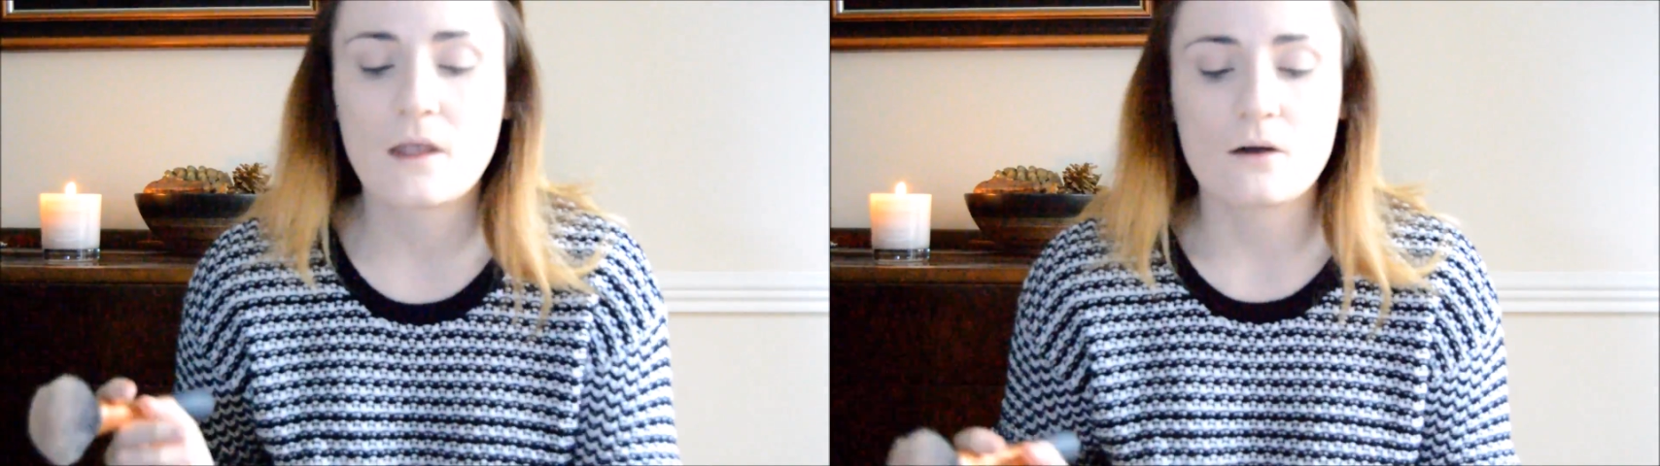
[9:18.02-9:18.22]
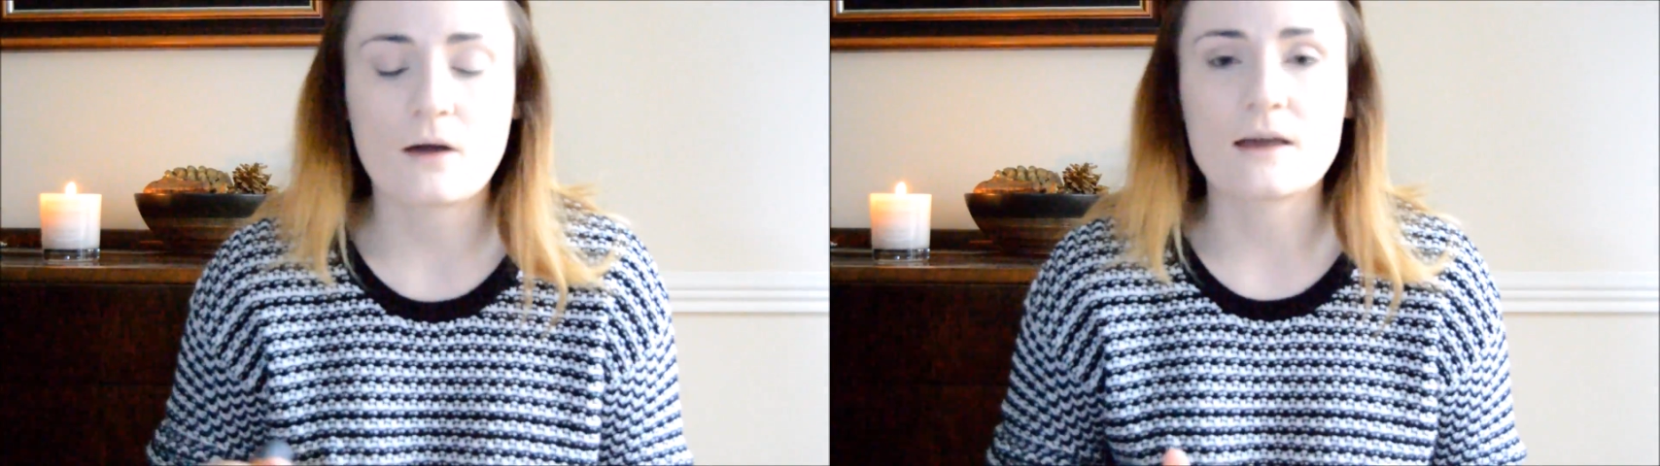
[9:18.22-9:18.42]

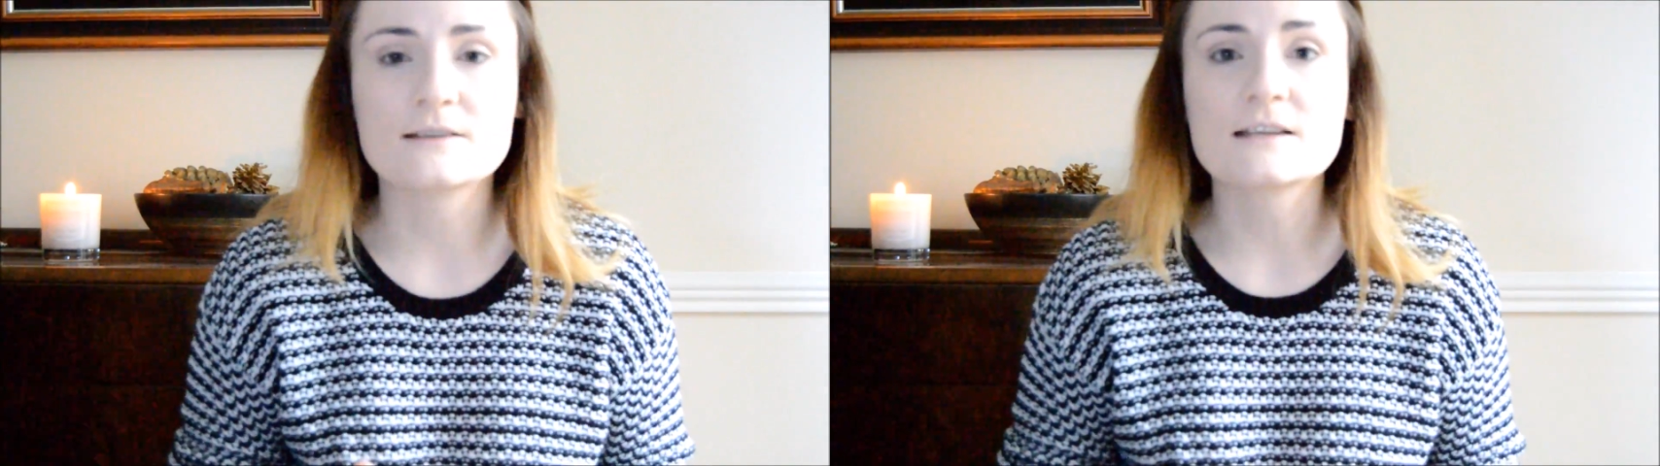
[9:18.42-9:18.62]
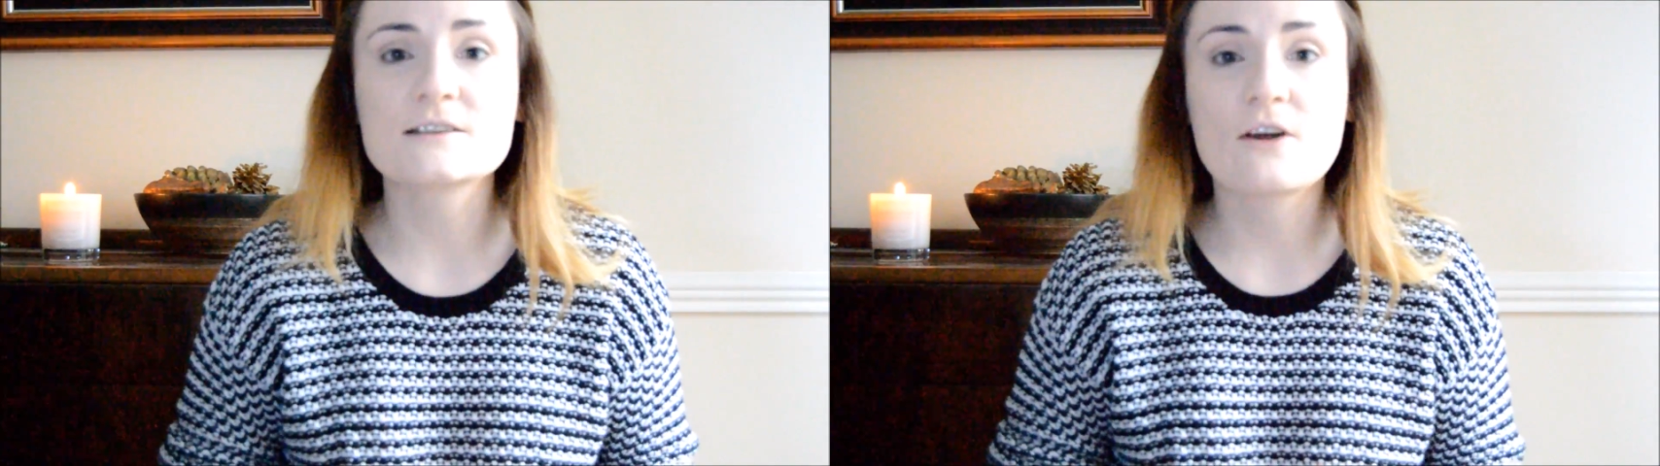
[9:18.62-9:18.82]
Okay,
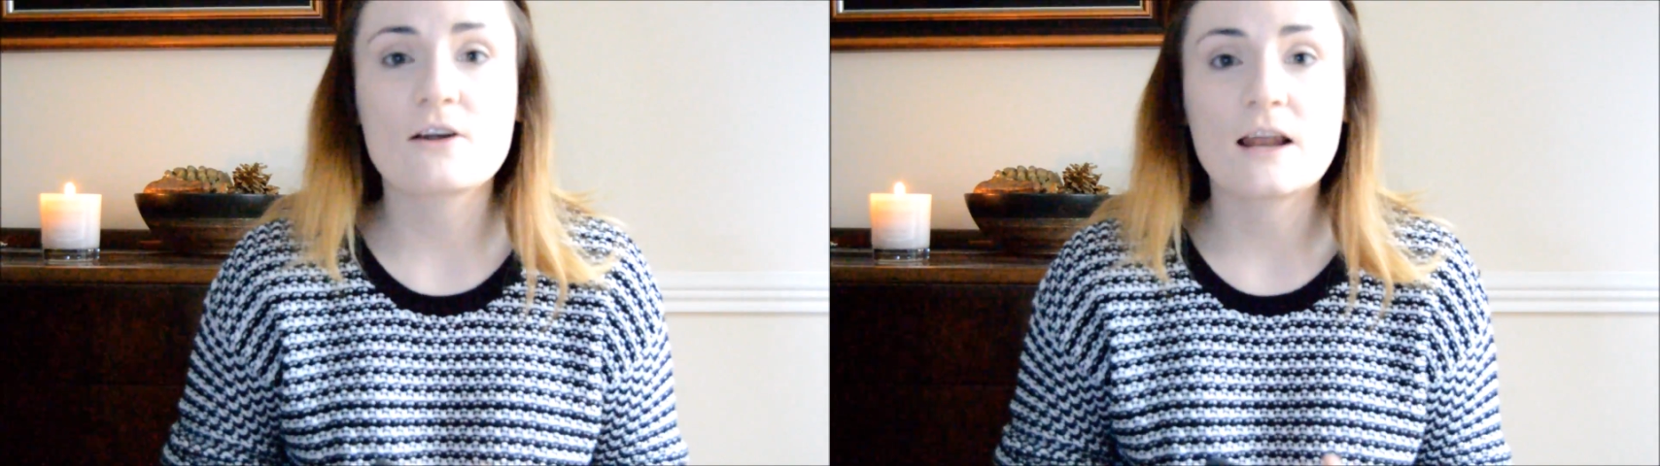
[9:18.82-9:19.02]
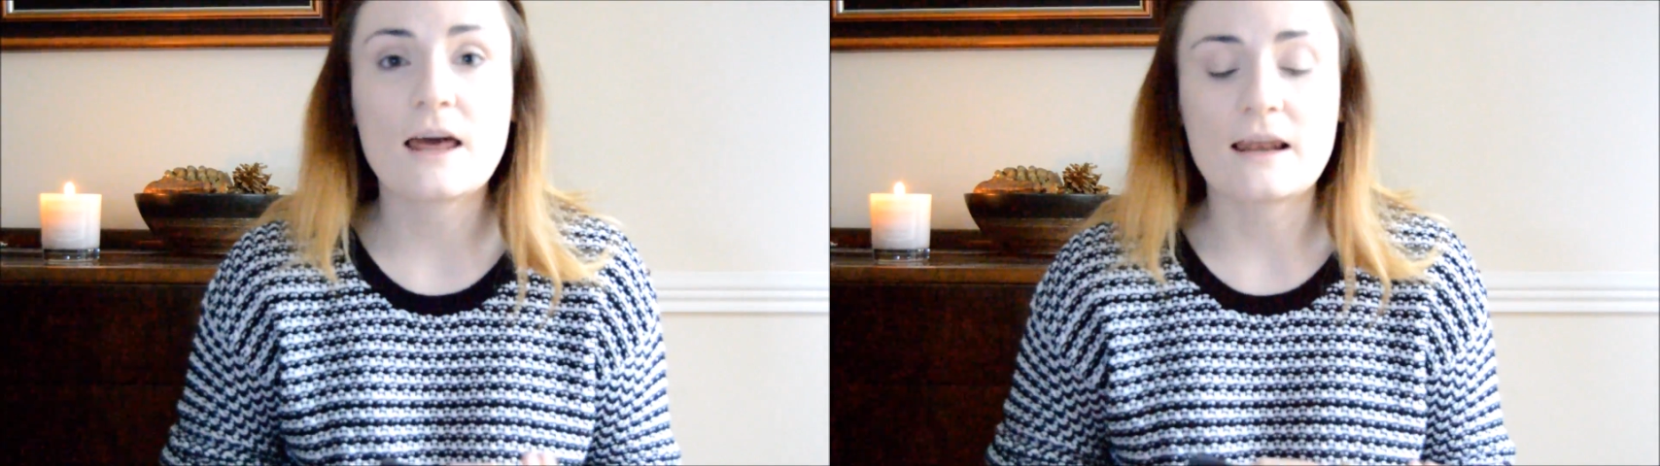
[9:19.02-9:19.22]
so that's a
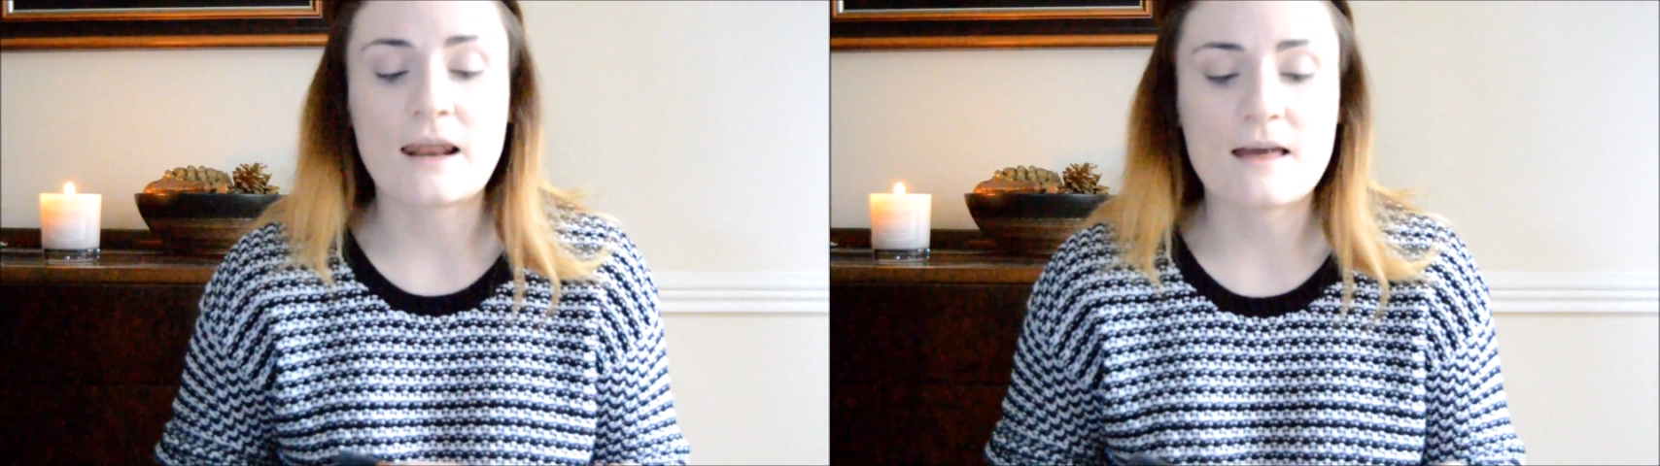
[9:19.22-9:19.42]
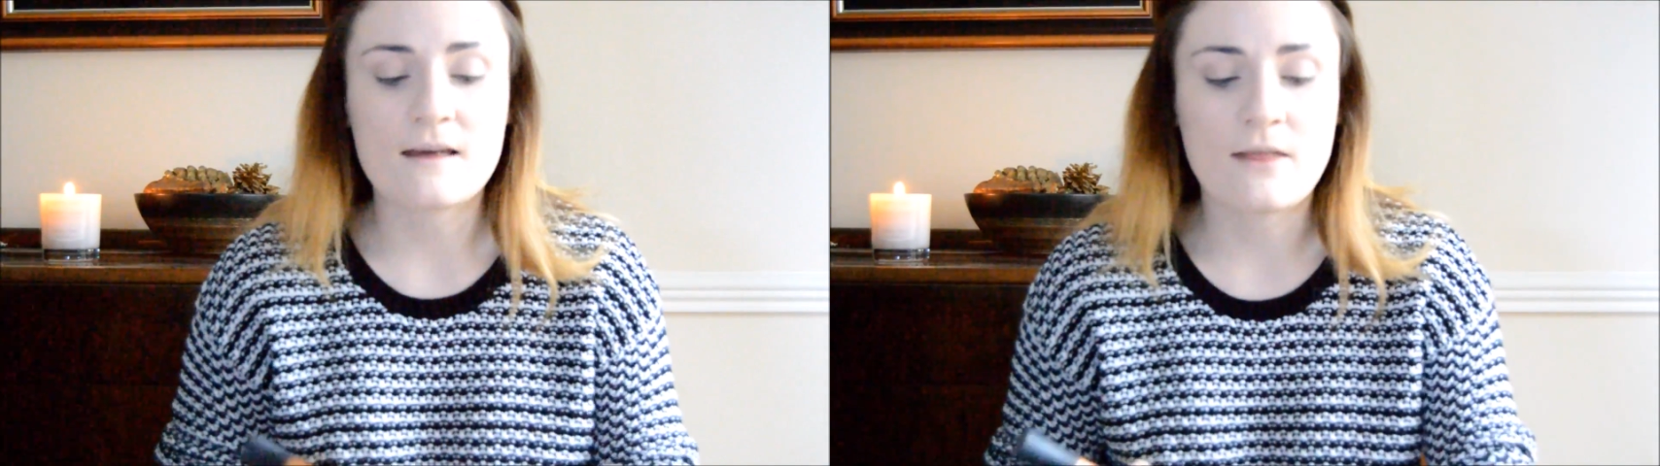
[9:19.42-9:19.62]
very light
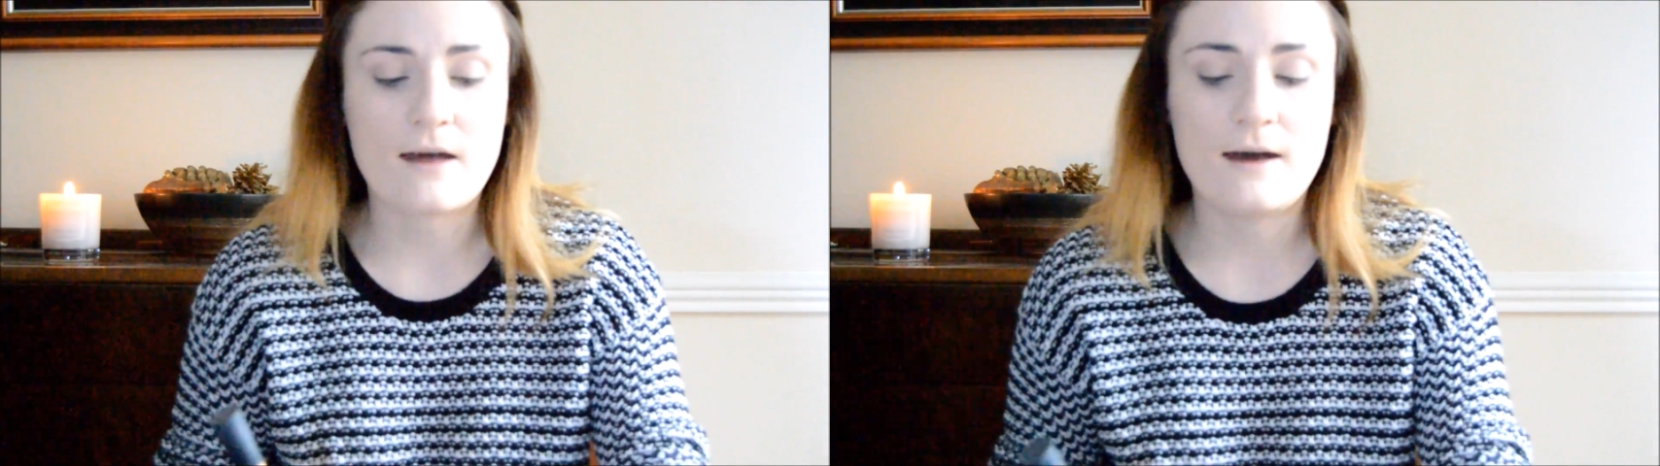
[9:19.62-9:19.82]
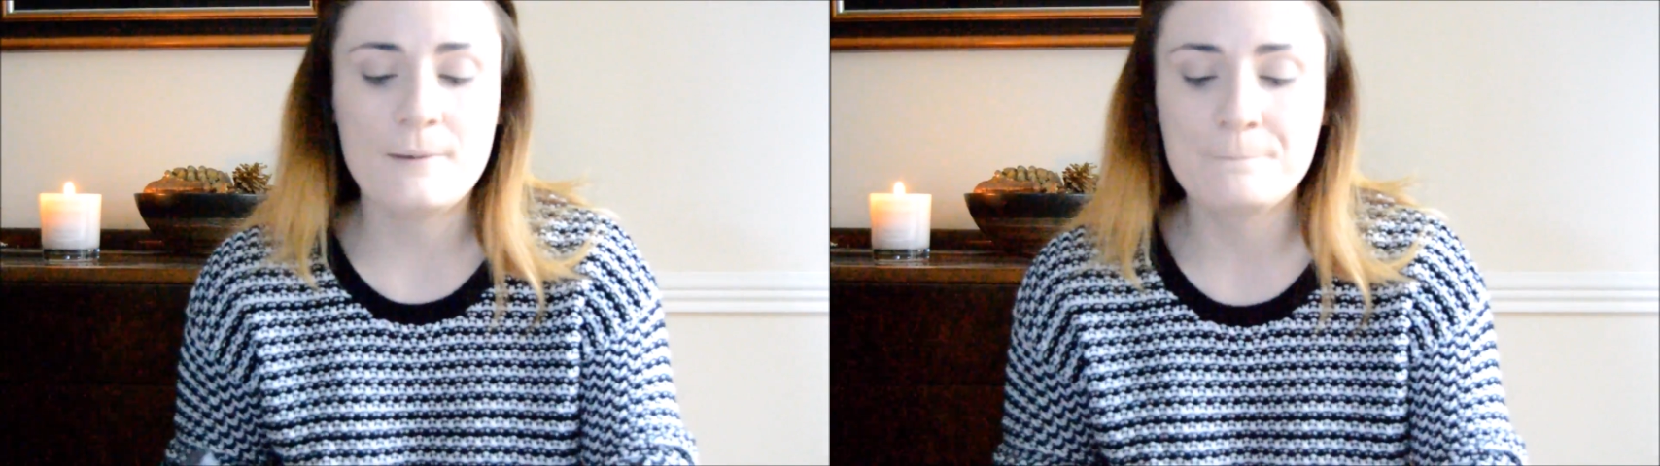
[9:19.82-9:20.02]
layer
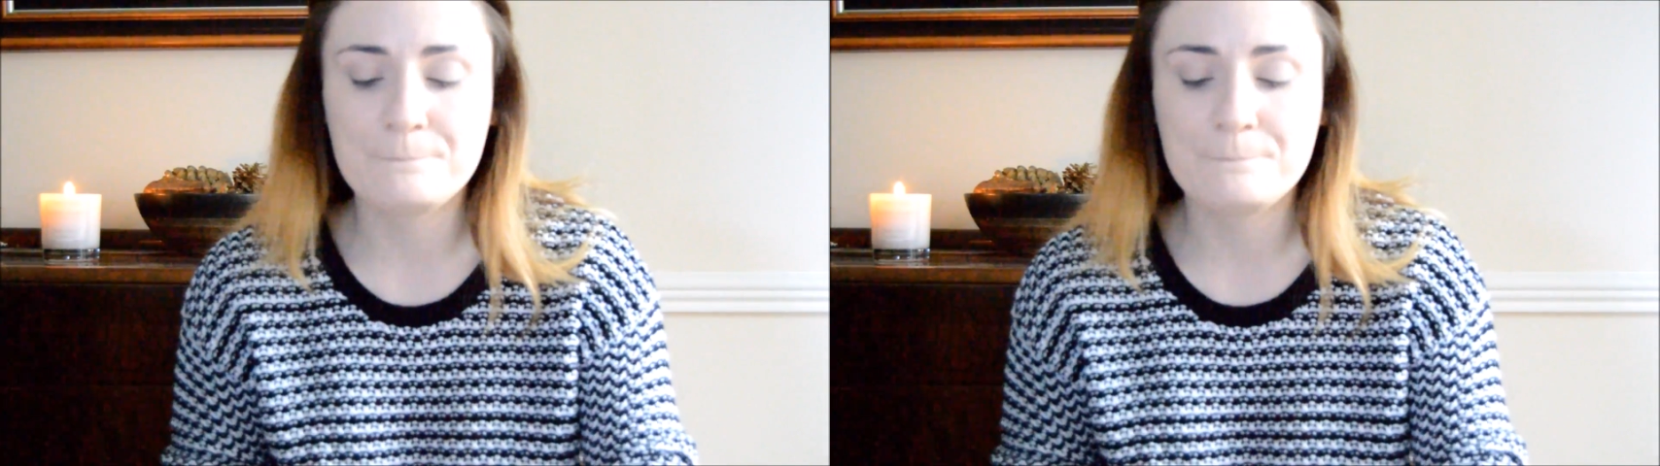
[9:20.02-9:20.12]
there.